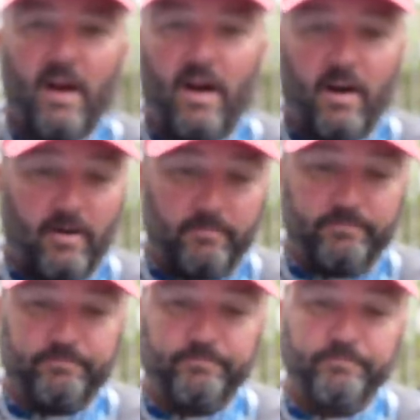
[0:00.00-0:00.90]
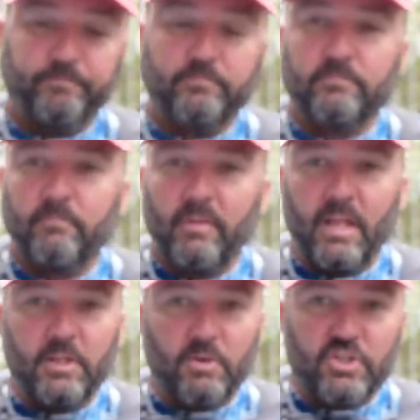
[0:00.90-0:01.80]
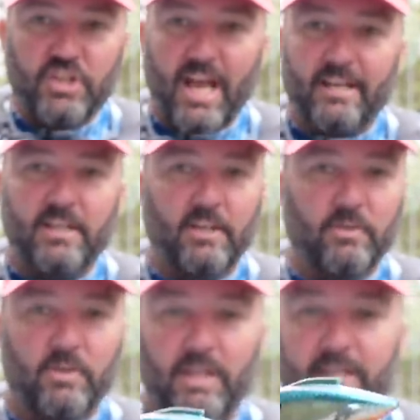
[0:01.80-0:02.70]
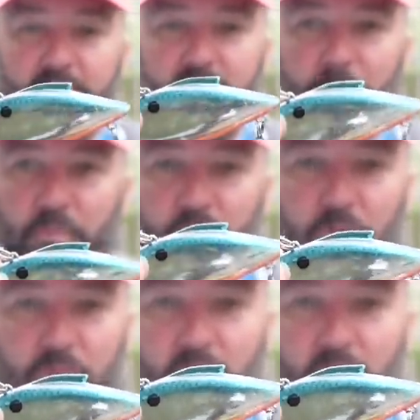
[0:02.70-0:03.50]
Um, either a shad color or like I said, a bluegill